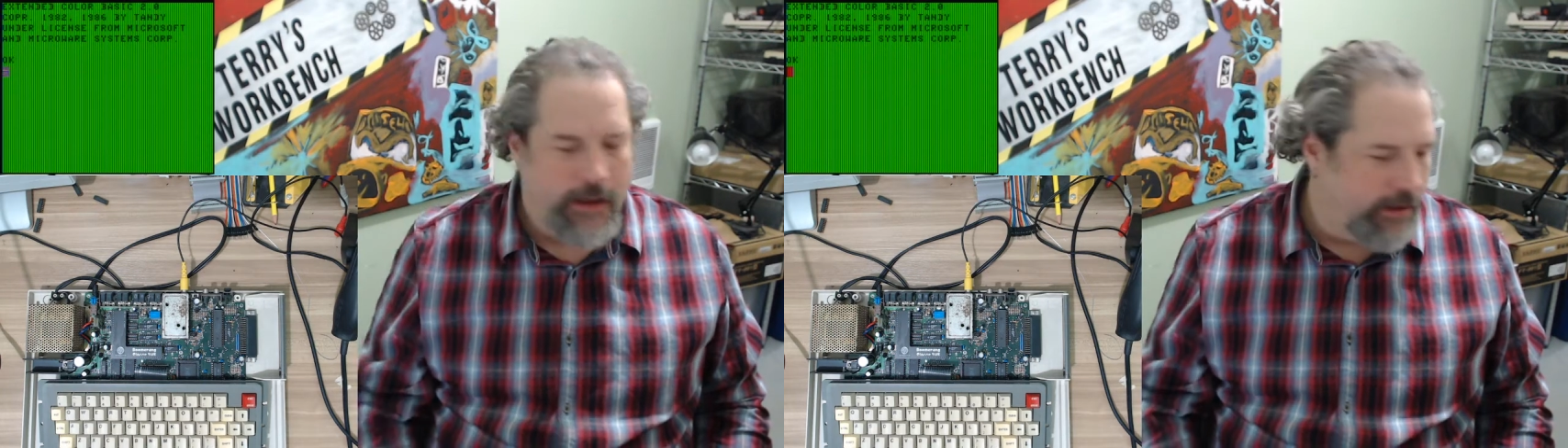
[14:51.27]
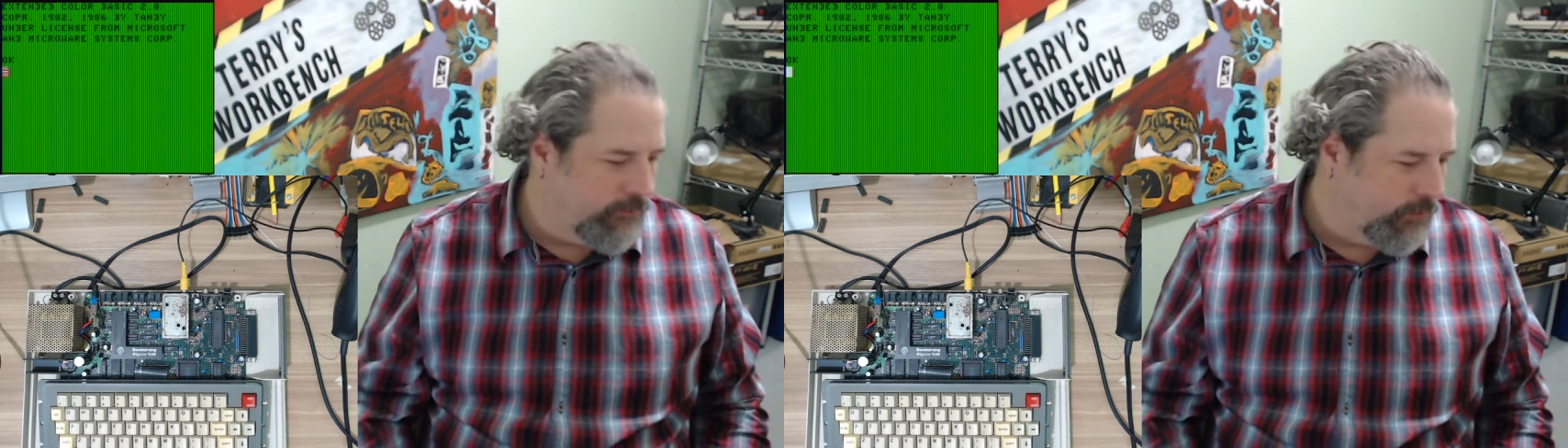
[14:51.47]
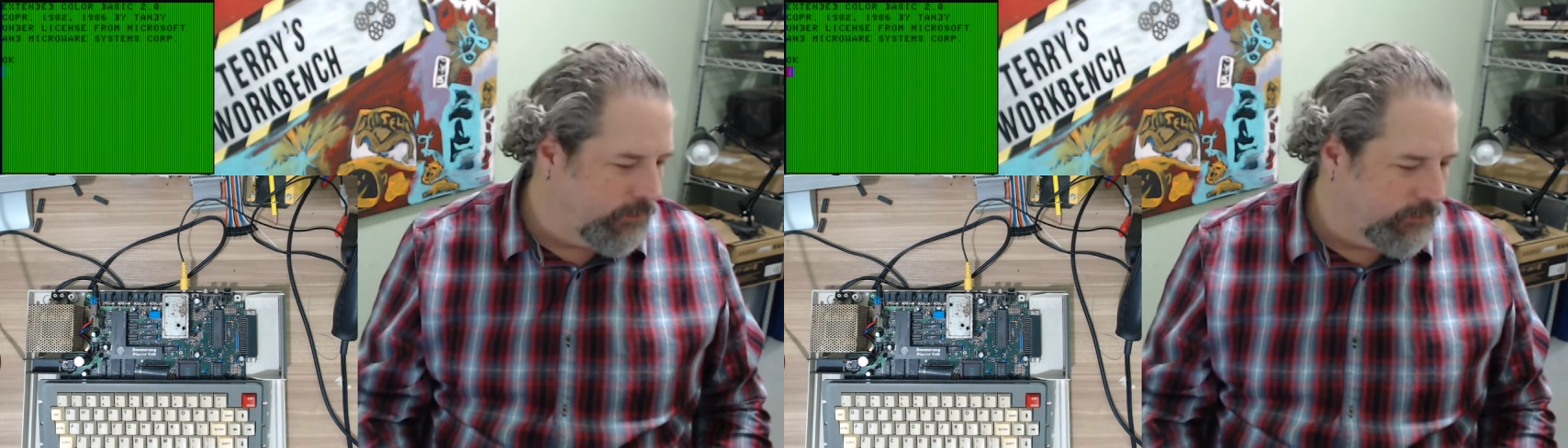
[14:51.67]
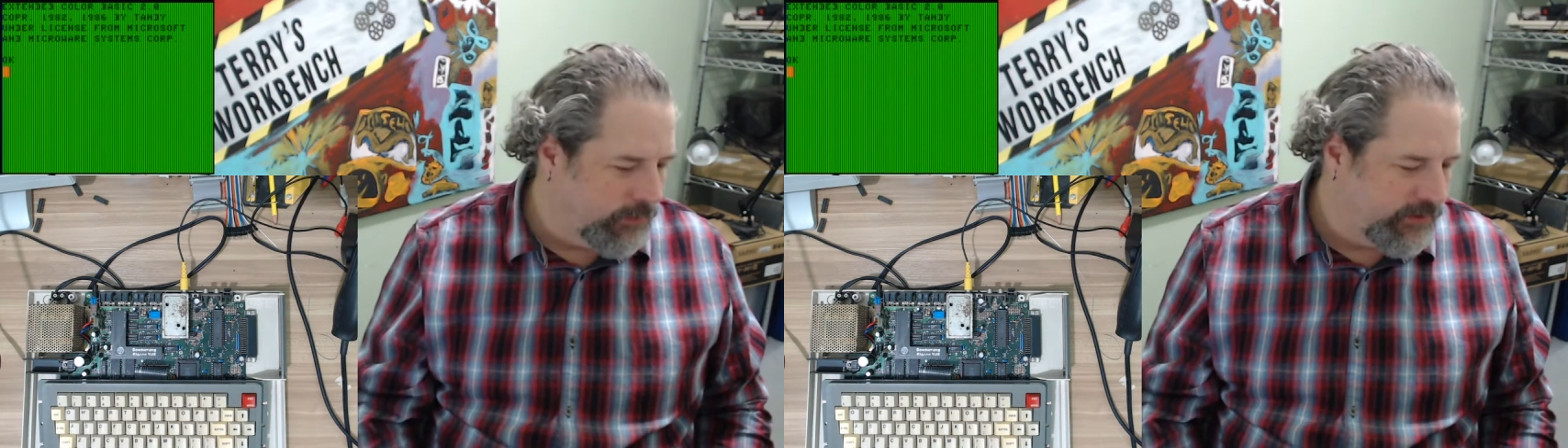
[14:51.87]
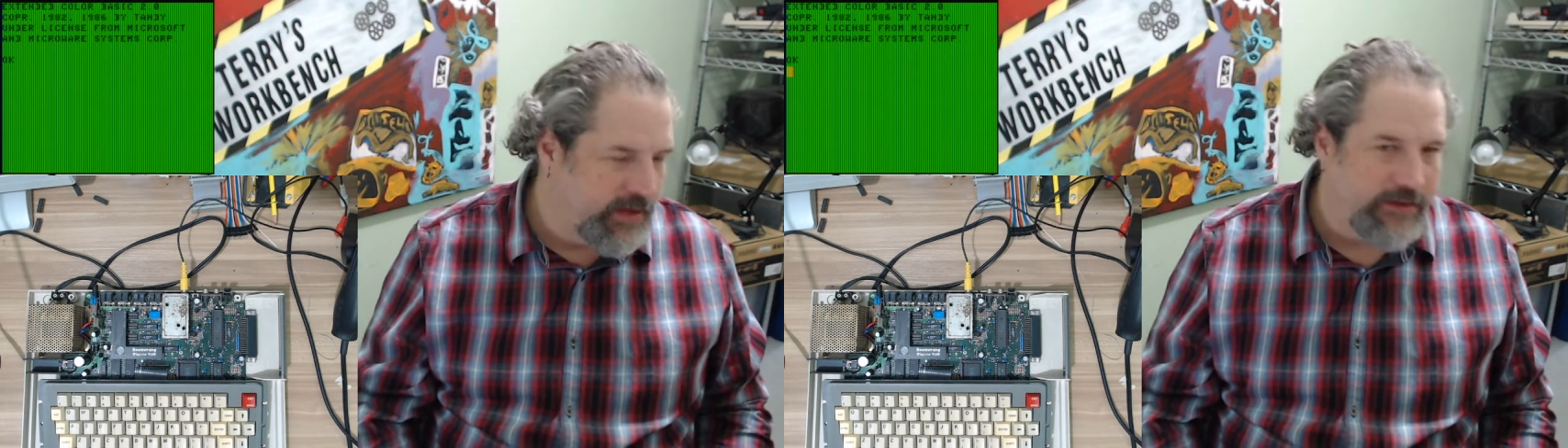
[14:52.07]
and
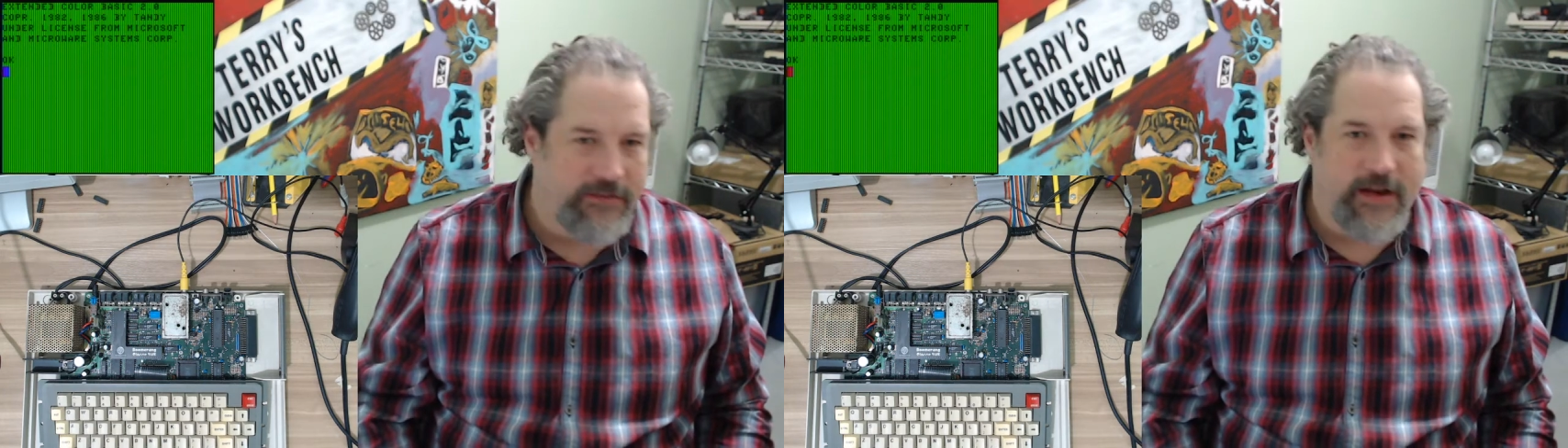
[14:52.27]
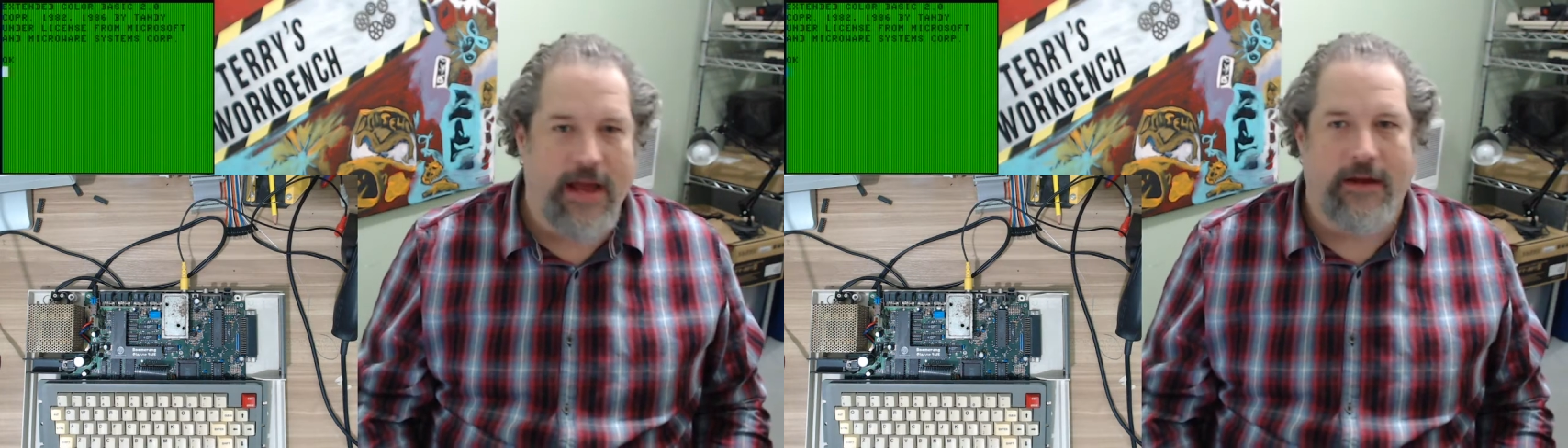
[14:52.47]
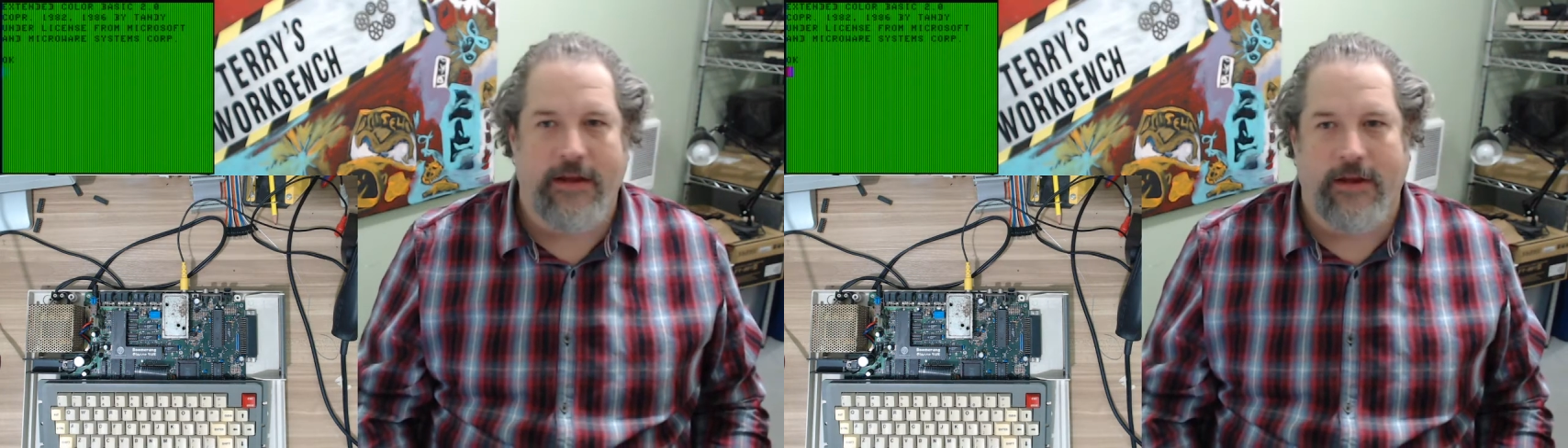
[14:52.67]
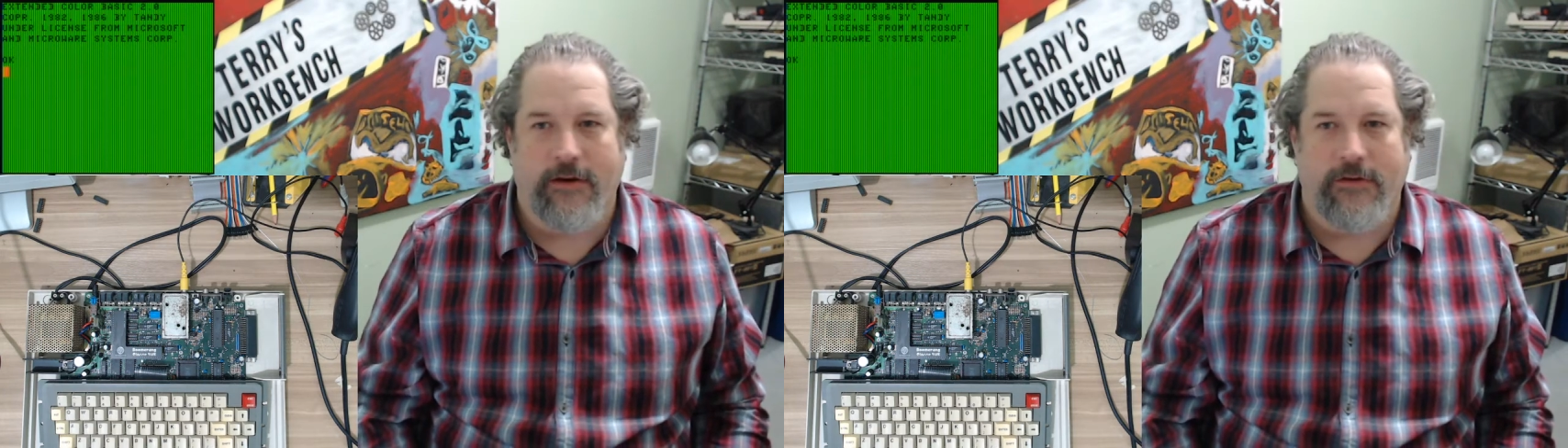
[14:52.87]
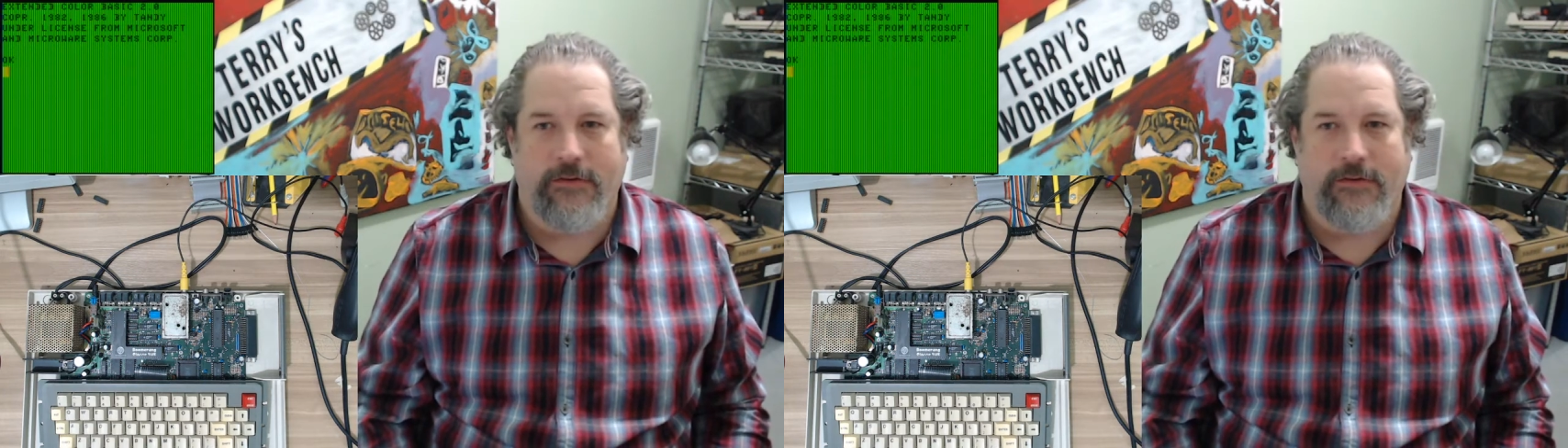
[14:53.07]
we'll test it out here.